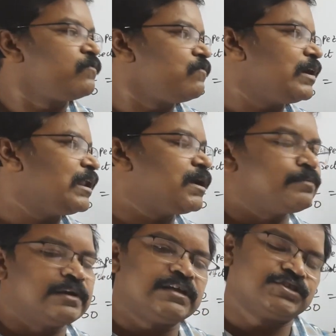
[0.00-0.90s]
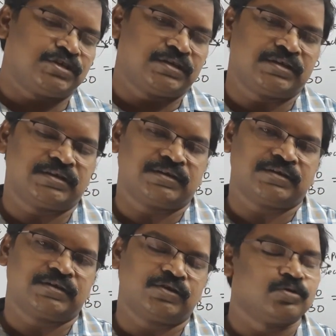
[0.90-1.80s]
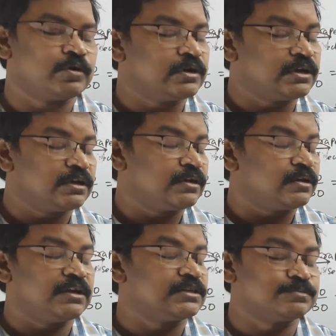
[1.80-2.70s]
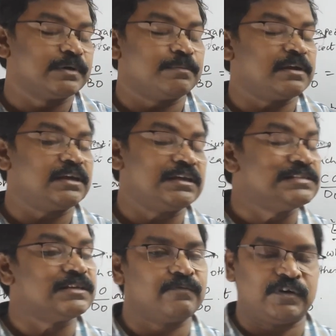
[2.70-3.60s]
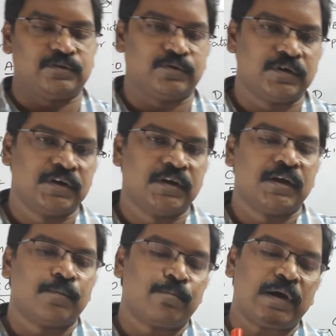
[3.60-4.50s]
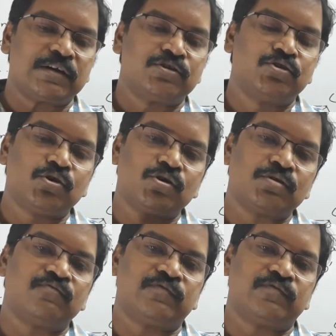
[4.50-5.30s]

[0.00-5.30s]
while I am teaching you, it is maybe easy for you, but don't